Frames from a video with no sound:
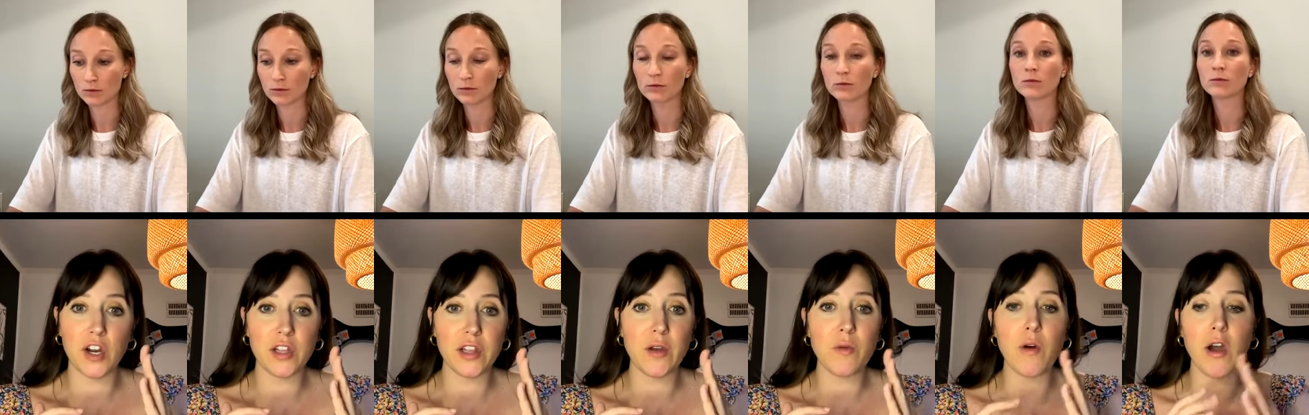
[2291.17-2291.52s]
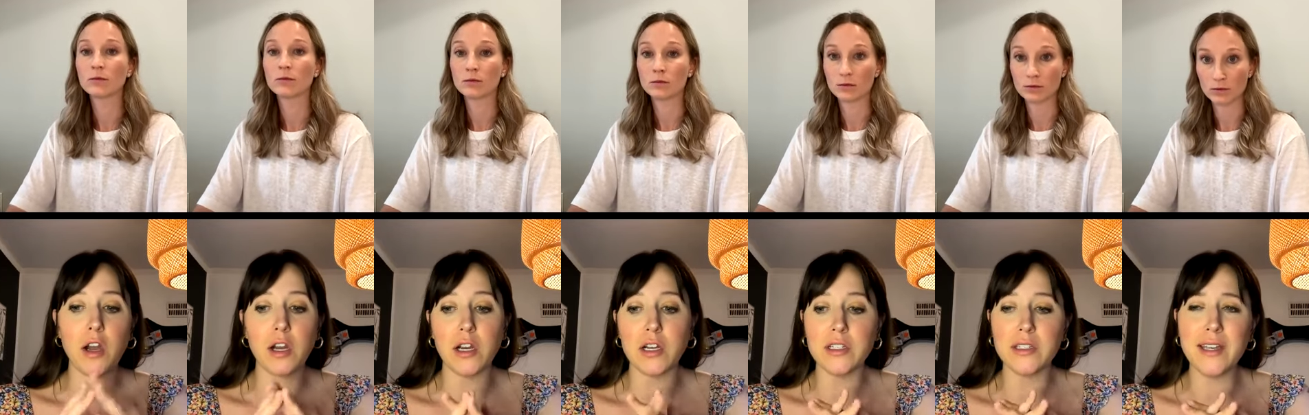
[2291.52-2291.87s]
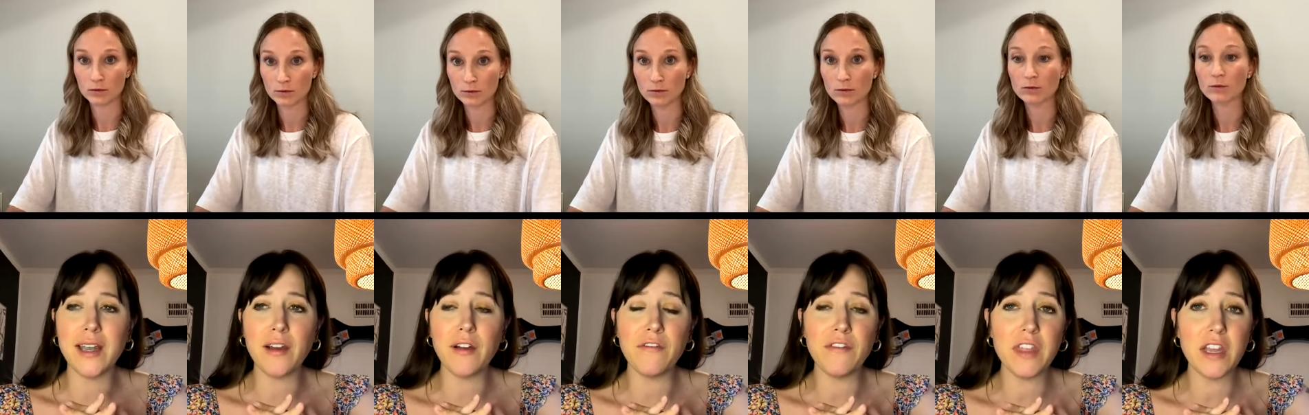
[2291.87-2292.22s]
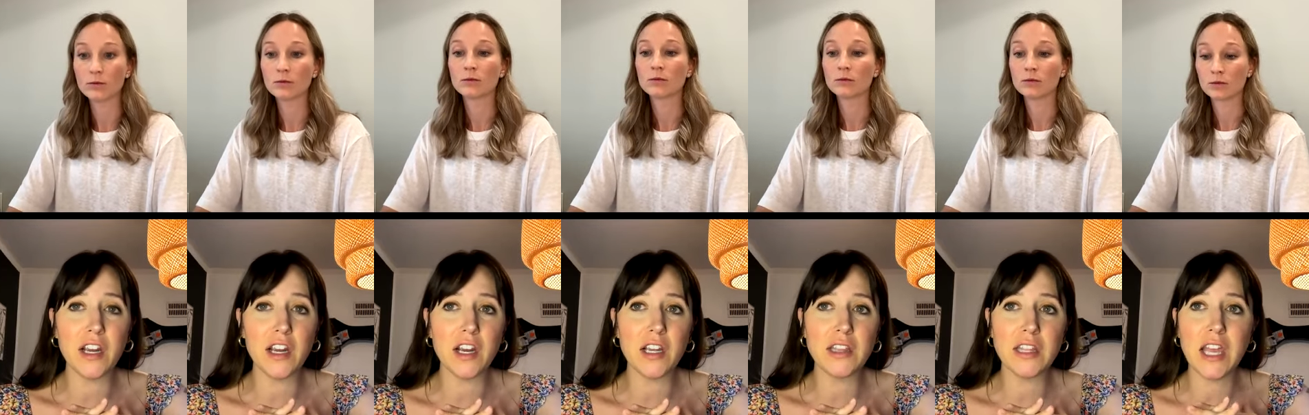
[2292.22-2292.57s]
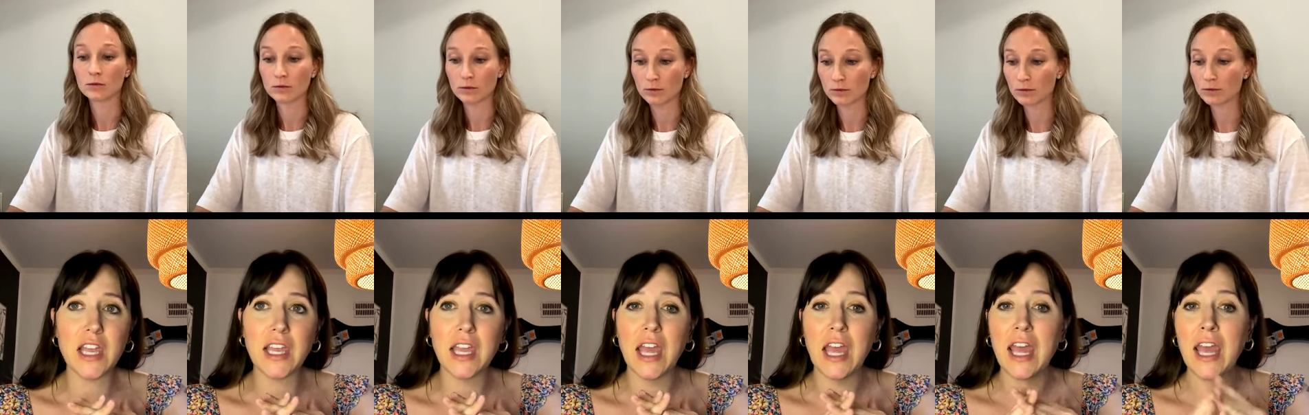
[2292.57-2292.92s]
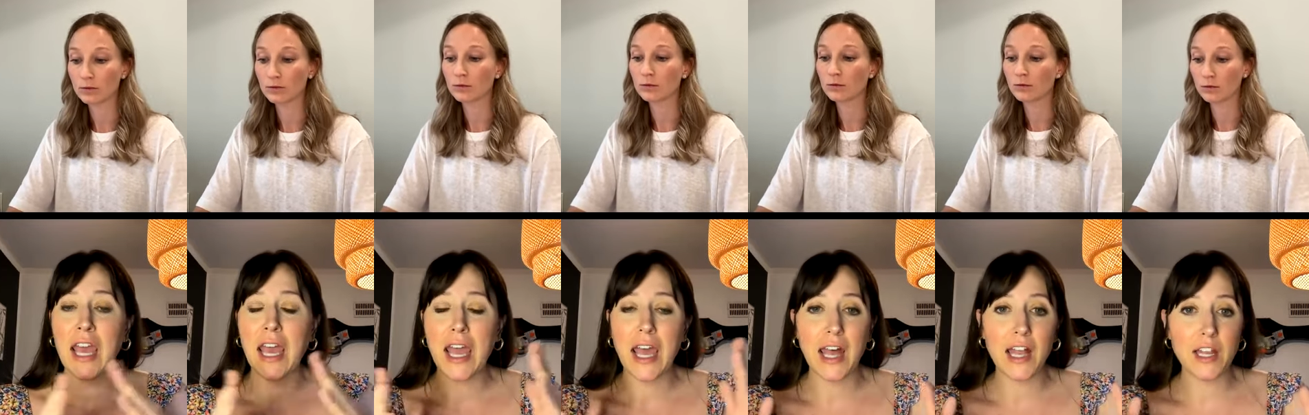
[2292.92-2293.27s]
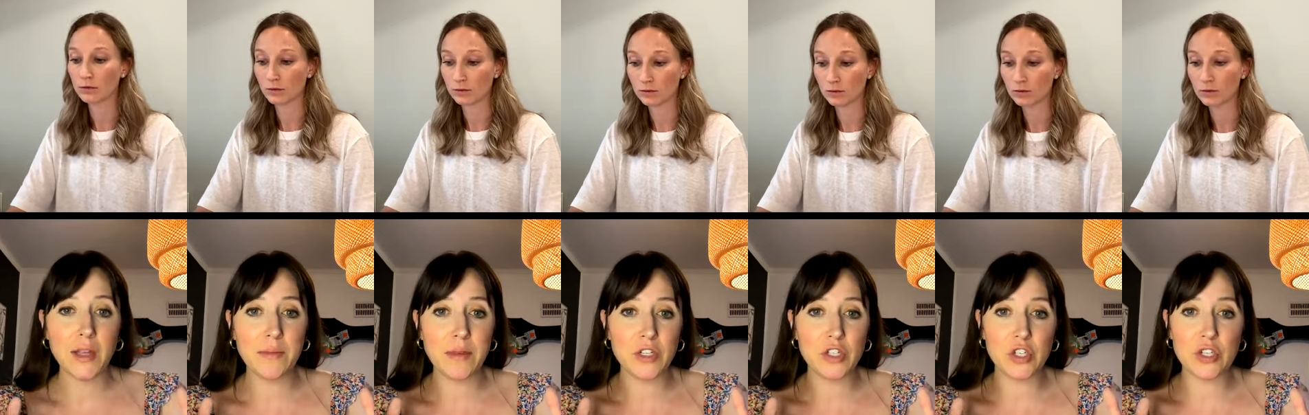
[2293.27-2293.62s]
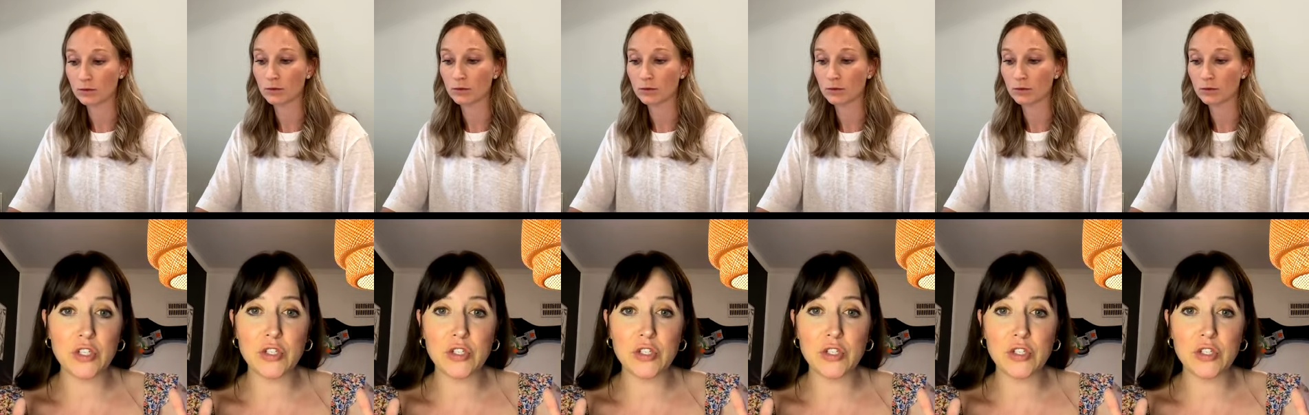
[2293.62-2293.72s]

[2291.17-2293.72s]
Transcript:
Speaker 1: early walkers. Now, if they're in like elementary